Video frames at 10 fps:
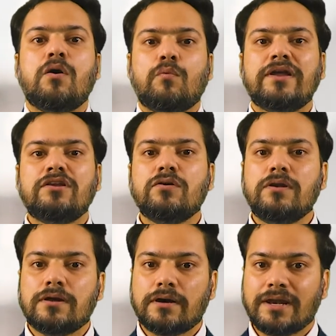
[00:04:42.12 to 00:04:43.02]
When you
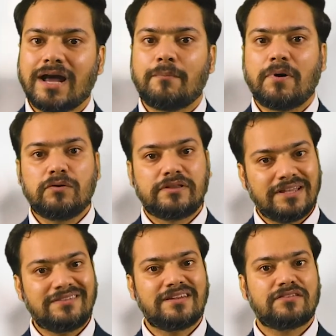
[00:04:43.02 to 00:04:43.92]
learn about
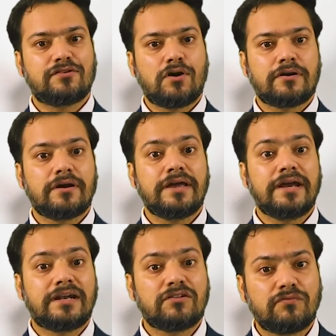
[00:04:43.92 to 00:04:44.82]
this disorder,
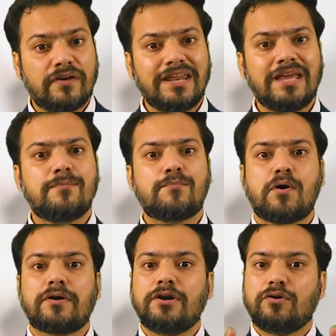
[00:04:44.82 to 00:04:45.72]
it is very
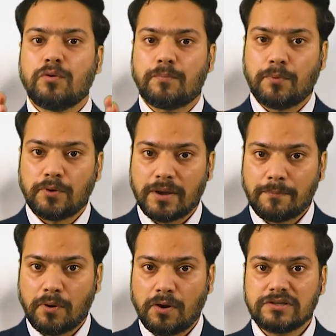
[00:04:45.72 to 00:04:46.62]
important to put a
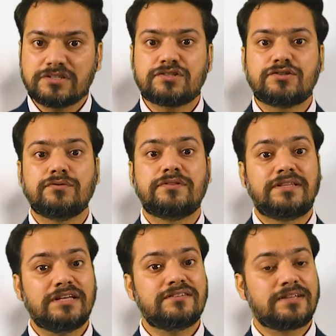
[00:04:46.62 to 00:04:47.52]
pause to
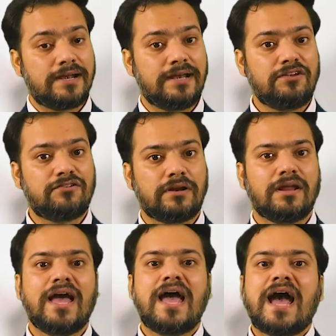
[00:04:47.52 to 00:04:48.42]
this condition.
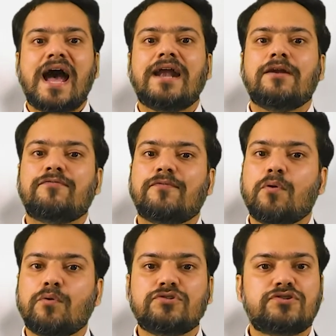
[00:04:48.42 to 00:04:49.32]
And of
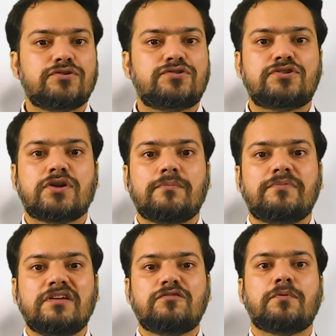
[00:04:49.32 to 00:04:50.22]
course, to
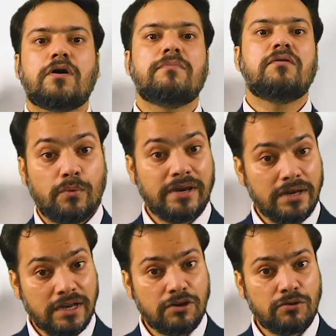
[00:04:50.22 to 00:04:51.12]
stop this problem, we
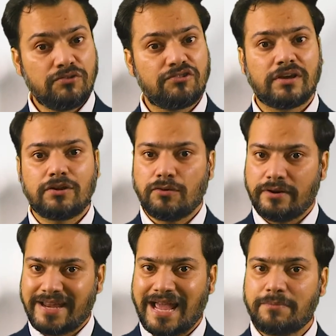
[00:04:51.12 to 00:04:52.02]
need to check your
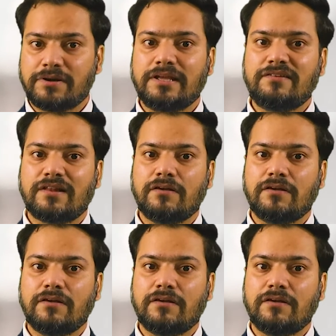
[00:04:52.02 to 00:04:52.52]
diabetes